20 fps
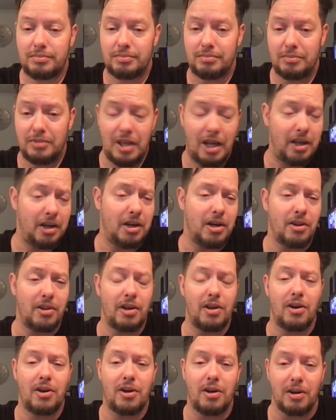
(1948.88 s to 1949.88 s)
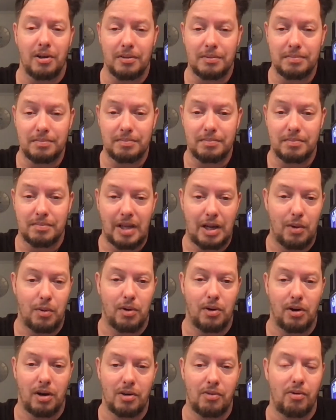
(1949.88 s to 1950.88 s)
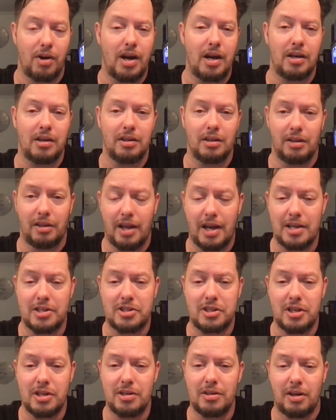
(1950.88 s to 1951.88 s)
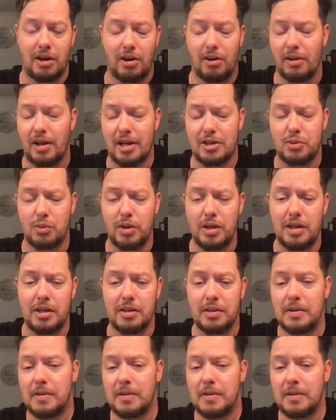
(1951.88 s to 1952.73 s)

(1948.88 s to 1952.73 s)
Yet here they are. They were unranked last week.